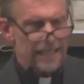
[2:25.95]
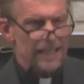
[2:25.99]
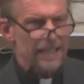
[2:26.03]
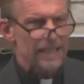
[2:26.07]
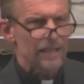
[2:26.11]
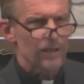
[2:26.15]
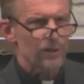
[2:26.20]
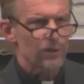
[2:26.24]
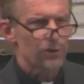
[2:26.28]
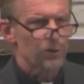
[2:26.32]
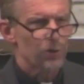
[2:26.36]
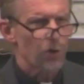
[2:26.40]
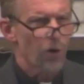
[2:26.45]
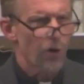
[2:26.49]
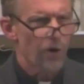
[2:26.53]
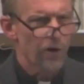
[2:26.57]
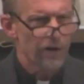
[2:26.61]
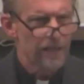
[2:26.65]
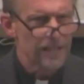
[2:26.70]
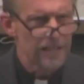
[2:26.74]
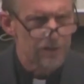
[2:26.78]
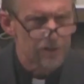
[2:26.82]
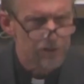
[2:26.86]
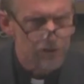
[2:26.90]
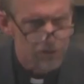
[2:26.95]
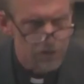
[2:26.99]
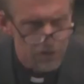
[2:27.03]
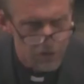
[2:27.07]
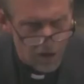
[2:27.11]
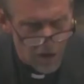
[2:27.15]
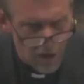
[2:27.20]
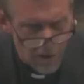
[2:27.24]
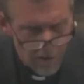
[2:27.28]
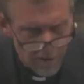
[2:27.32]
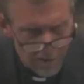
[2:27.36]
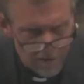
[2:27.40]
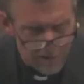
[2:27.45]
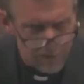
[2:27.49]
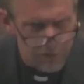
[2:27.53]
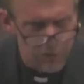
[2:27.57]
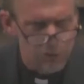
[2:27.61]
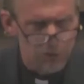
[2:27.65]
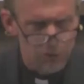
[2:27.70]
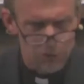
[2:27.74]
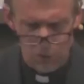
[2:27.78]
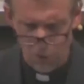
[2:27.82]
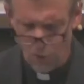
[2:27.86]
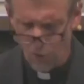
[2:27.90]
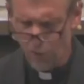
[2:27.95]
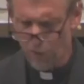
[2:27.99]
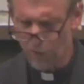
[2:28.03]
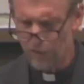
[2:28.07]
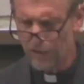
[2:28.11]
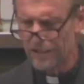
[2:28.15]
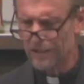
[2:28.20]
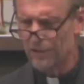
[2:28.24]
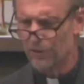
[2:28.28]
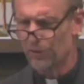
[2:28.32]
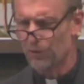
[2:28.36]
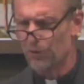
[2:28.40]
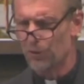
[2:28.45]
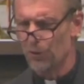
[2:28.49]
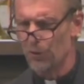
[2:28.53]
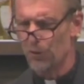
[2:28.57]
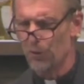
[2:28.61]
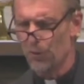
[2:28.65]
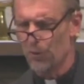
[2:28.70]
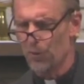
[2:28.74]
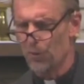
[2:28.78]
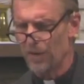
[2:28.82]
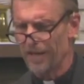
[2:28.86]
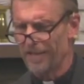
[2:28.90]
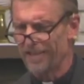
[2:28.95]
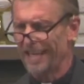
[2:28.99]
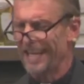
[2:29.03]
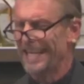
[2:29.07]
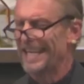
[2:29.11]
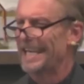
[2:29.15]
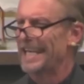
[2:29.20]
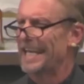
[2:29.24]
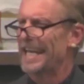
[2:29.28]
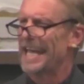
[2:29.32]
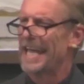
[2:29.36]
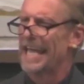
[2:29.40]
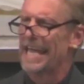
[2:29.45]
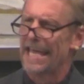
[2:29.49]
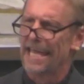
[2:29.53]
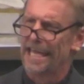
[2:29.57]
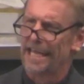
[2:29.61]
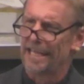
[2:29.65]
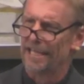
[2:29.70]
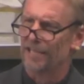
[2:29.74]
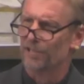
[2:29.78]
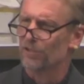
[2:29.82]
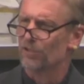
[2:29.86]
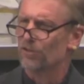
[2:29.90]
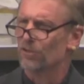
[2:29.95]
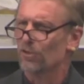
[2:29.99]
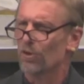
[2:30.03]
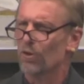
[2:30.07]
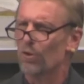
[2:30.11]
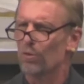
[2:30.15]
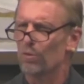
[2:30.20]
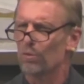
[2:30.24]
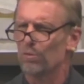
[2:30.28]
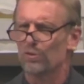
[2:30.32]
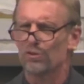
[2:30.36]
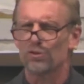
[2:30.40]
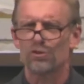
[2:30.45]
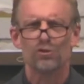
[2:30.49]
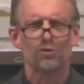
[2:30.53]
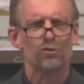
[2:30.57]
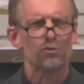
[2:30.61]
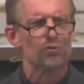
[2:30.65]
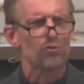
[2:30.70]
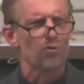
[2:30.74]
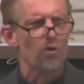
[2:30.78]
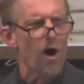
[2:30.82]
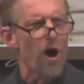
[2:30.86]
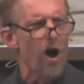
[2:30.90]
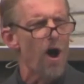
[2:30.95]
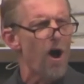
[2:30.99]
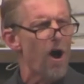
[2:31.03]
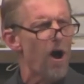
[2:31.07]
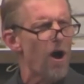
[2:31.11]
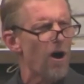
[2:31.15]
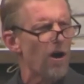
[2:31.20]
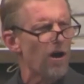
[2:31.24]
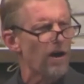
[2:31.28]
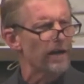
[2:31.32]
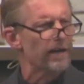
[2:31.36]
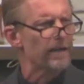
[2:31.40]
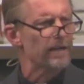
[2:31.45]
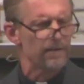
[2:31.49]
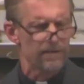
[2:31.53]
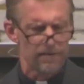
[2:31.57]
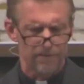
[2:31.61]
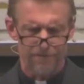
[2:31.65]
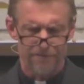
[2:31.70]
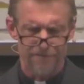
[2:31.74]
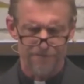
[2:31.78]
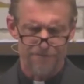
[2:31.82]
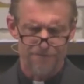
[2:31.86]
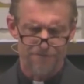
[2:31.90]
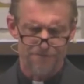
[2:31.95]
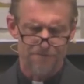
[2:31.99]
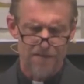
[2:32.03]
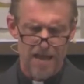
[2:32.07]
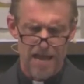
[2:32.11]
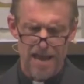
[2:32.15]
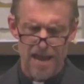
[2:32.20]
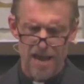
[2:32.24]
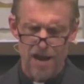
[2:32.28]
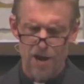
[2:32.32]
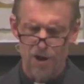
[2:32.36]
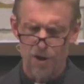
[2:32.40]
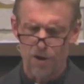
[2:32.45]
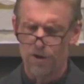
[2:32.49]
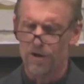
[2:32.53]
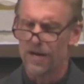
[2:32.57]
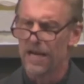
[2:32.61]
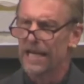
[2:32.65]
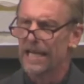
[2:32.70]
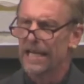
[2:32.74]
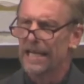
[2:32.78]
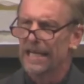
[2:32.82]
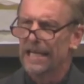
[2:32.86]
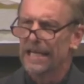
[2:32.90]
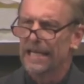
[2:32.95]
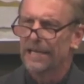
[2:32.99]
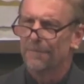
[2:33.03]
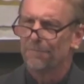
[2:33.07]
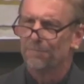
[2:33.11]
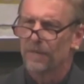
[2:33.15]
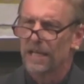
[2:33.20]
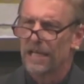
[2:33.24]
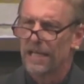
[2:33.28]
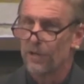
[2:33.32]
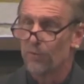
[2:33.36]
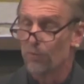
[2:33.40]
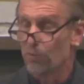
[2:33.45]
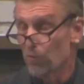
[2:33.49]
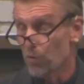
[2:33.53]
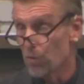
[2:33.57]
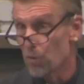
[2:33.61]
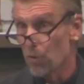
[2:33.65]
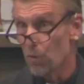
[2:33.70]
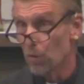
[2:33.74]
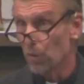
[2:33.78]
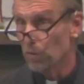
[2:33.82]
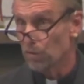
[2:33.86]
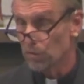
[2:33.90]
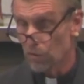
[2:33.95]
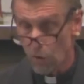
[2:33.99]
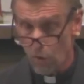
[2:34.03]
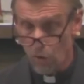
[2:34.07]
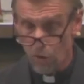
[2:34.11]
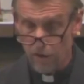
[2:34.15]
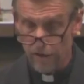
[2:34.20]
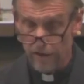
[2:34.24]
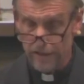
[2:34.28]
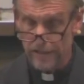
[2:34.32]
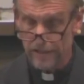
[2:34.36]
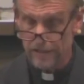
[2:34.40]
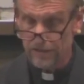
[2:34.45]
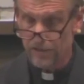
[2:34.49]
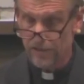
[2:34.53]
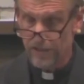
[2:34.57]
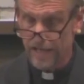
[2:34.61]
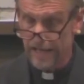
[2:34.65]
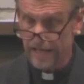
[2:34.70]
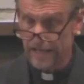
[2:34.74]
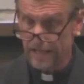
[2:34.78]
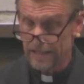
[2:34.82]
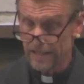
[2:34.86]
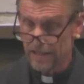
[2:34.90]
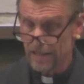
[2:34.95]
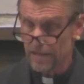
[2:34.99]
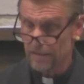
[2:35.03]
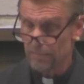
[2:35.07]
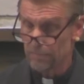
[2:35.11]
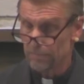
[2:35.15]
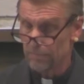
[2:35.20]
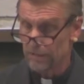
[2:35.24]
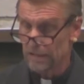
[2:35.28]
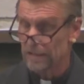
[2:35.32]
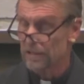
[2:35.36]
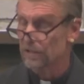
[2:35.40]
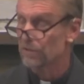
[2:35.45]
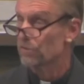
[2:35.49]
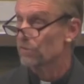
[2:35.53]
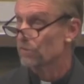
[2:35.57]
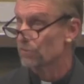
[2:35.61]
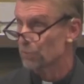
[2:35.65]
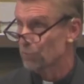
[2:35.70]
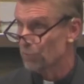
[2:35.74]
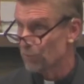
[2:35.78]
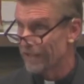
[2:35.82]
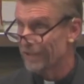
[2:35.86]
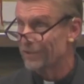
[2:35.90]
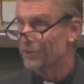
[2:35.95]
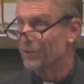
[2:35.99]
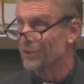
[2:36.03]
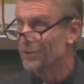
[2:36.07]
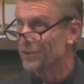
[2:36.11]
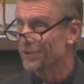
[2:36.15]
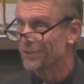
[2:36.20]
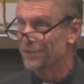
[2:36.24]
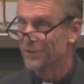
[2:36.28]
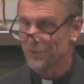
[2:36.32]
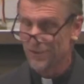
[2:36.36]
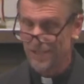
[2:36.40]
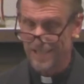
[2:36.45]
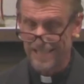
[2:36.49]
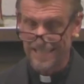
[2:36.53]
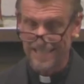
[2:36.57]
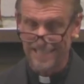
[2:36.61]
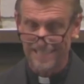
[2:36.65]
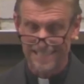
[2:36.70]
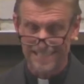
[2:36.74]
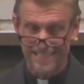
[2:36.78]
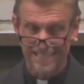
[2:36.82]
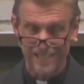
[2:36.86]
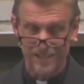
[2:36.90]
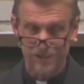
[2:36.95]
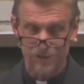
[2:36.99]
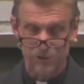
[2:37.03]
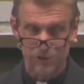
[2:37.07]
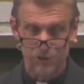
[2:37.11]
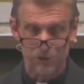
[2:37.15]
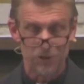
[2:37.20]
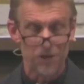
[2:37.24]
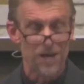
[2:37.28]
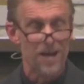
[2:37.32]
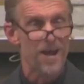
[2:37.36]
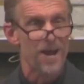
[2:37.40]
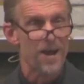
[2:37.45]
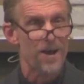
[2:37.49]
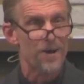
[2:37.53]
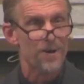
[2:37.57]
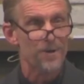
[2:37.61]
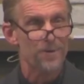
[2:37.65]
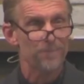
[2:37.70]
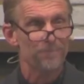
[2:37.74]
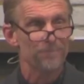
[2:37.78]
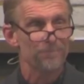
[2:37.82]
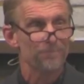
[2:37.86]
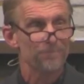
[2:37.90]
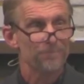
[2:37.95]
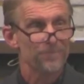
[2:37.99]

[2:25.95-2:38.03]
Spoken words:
The stories start as stories do, with a king so strong and fair. He ruled o'er his kingdom, his riches he did share.